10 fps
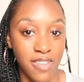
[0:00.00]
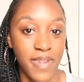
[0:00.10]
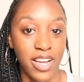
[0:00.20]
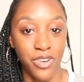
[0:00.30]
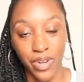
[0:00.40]
in
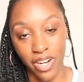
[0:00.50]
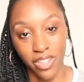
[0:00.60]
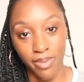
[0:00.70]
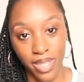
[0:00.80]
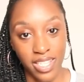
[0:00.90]
my career
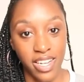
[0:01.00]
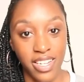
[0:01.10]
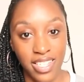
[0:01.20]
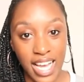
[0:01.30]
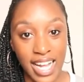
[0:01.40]
on the
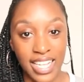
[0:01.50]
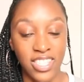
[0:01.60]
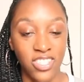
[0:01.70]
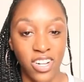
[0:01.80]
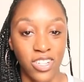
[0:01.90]
military side is
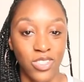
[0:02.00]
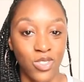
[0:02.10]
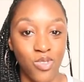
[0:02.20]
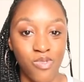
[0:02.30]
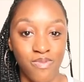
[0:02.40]
starting
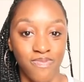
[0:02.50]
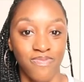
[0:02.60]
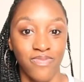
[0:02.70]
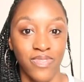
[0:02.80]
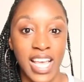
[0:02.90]
school.
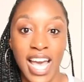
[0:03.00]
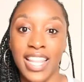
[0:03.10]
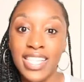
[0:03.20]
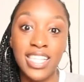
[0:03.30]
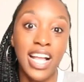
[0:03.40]
And that's